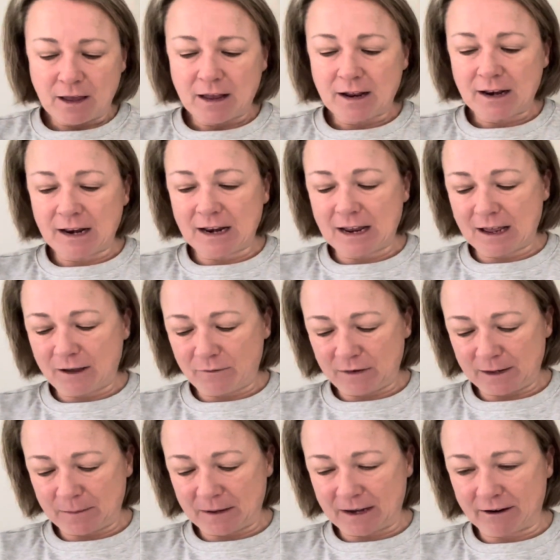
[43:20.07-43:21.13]

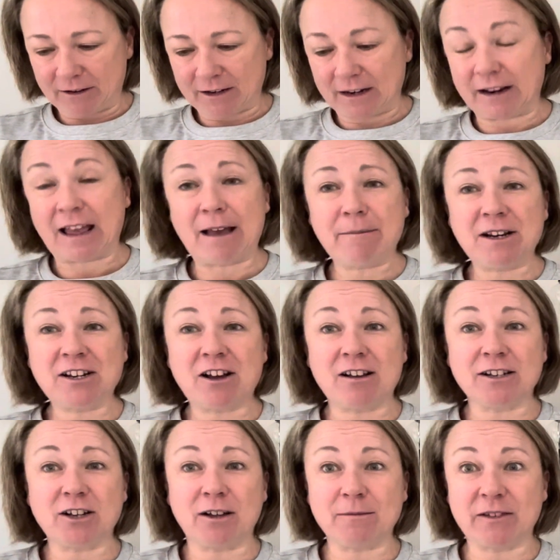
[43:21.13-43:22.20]
Lovely pair. How many
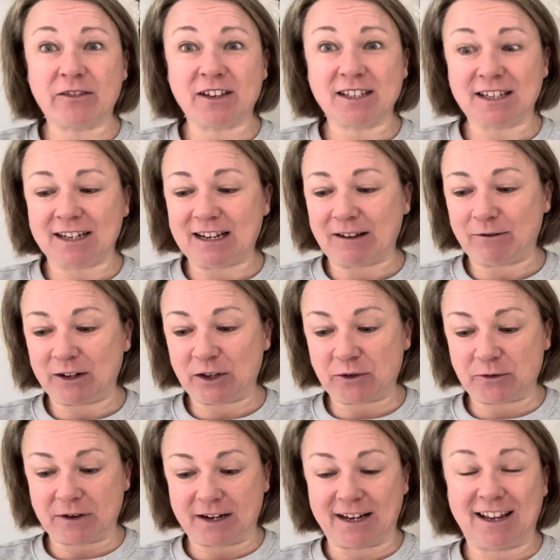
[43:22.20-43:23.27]
times have I said lovely
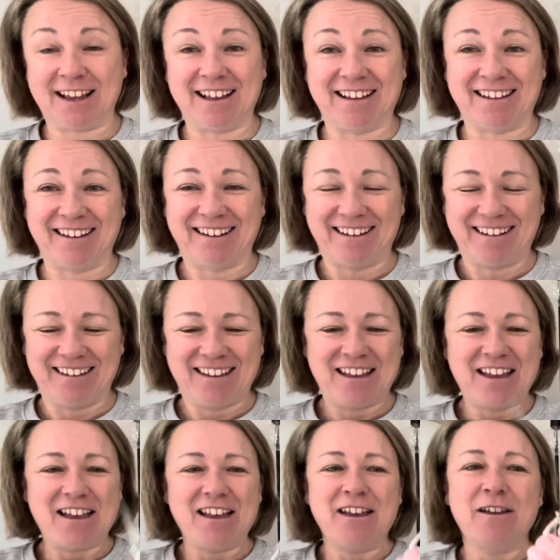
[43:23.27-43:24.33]
already?
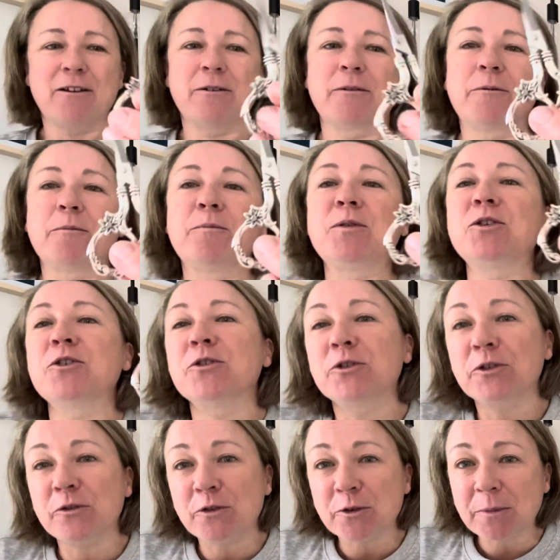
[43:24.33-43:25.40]

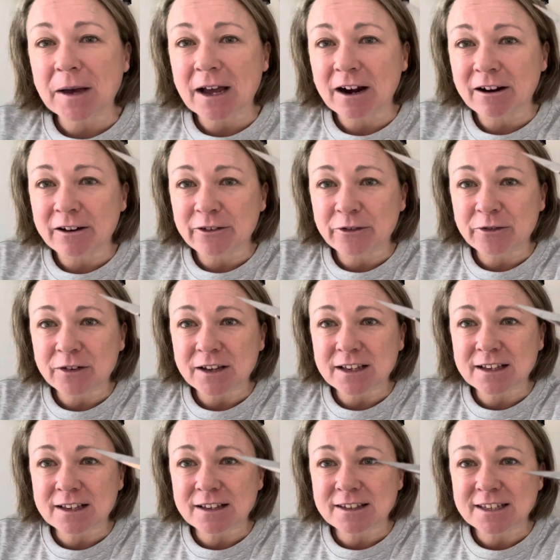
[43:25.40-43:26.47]
Beautiful pair of
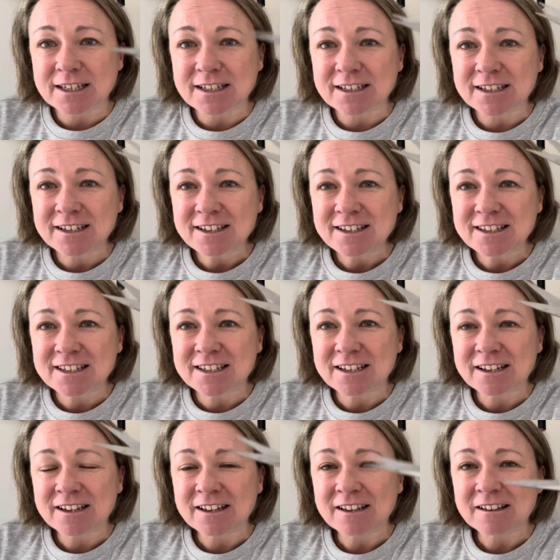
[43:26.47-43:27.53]
scissors.
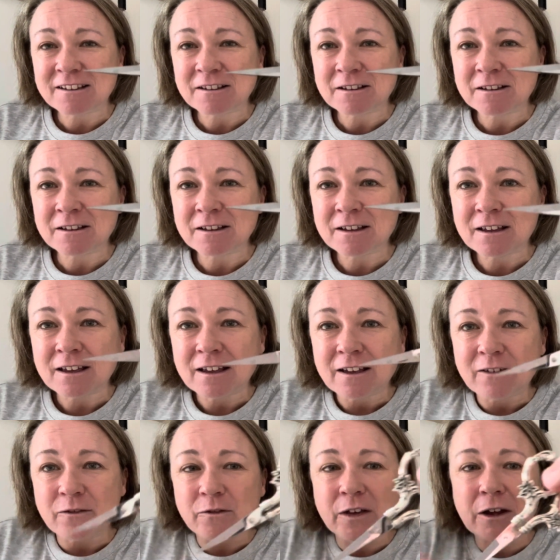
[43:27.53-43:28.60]

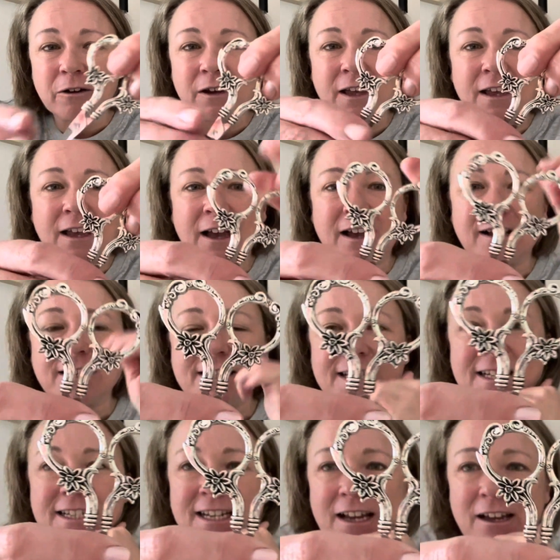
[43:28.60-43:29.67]
Very
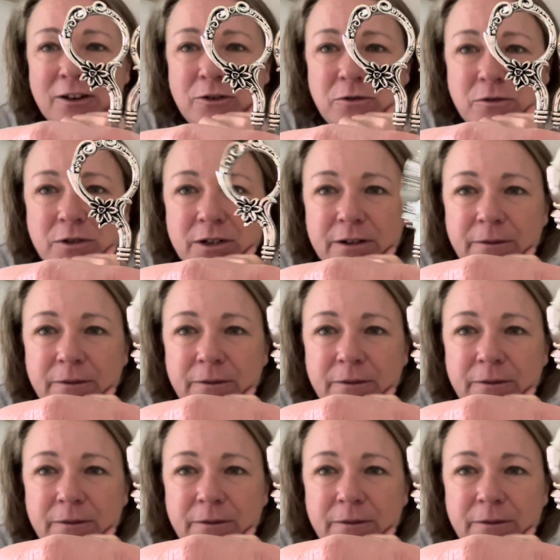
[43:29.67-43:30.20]
detailed.